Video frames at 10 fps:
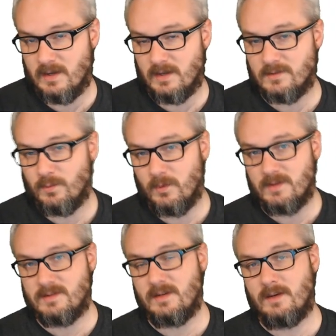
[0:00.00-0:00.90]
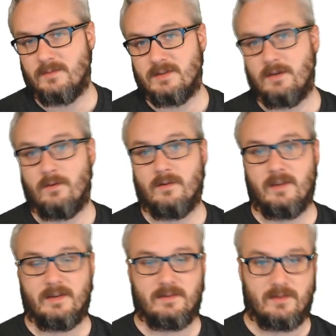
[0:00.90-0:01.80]
against 1 CMC or
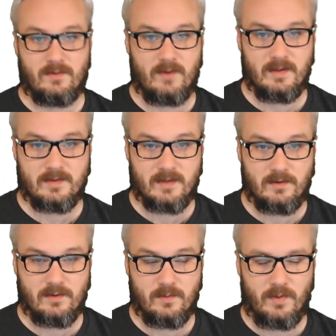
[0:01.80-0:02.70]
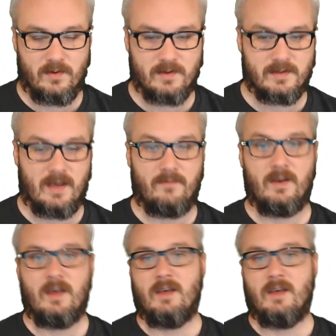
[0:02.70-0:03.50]
less threats that your opponents have.